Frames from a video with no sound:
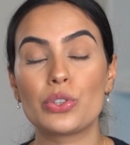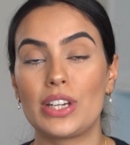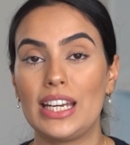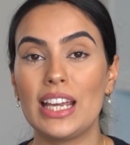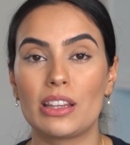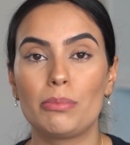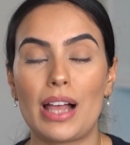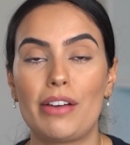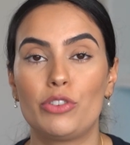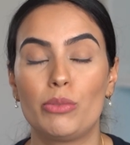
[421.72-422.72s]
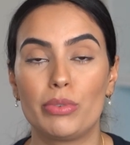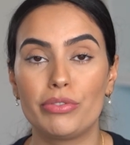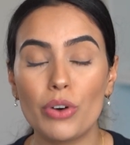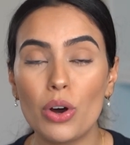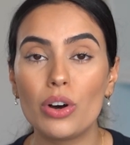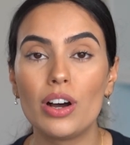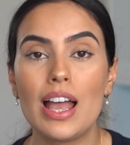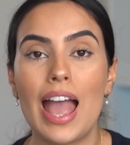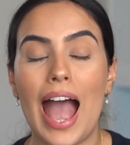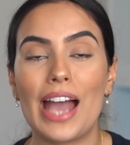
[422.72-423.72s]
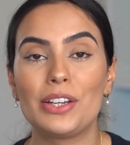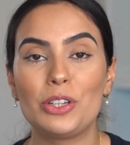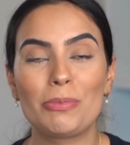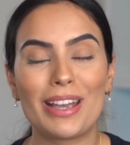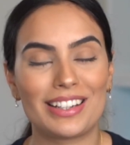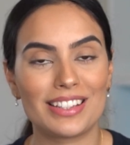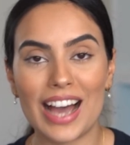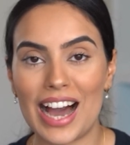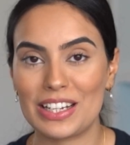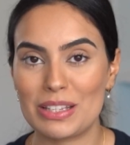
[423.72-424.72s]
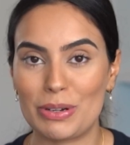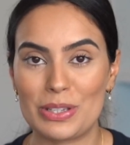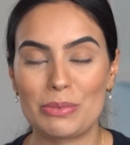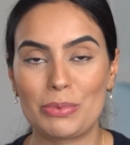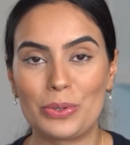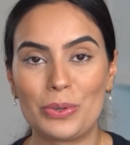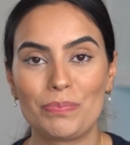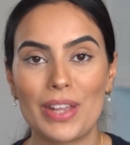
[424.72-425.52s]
on any other platform before, and you make it as hard as possible.